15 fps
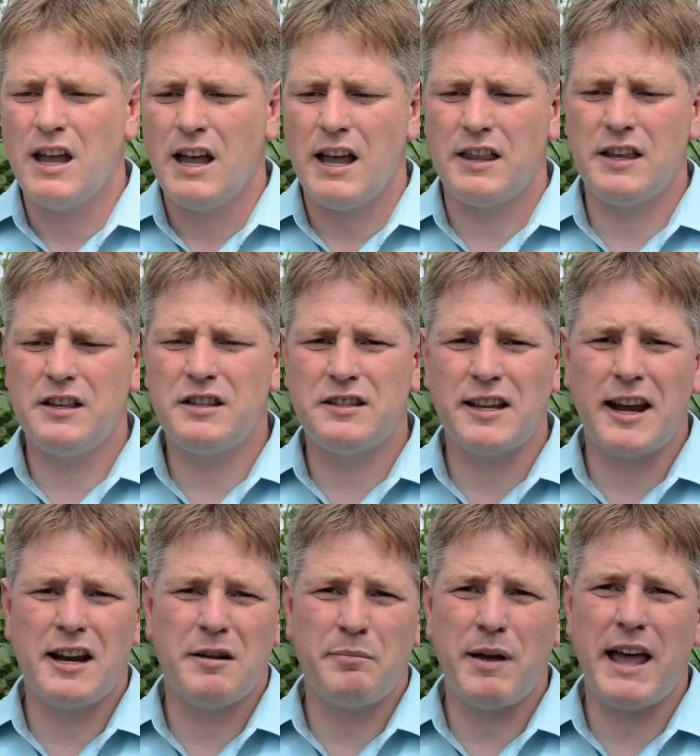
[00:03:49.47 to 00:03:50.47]
And this
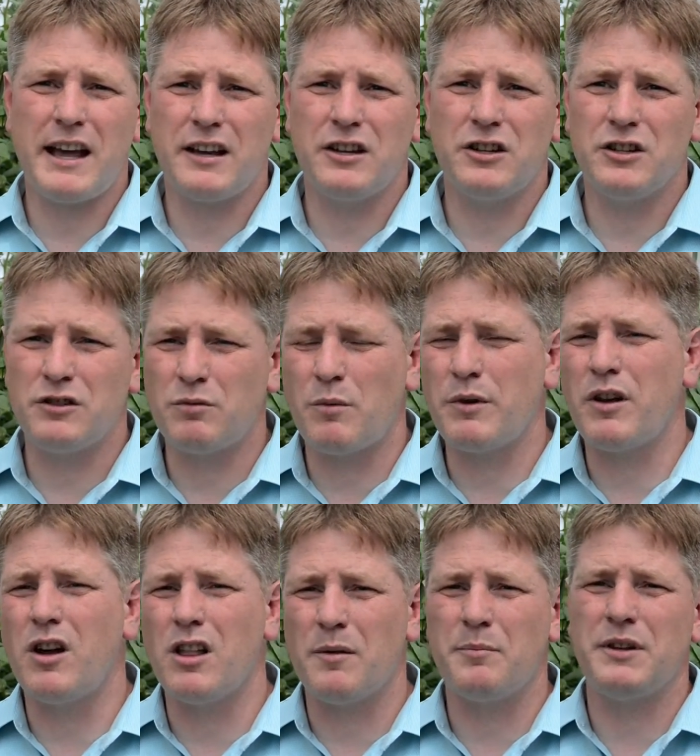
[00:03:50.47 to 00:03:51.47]
data package is what we
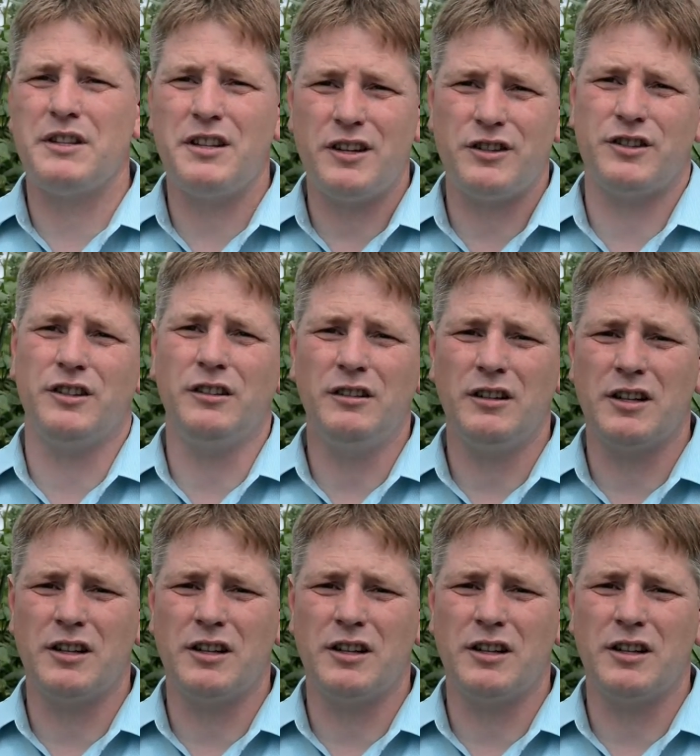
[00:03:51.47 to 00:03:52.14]
call a petition.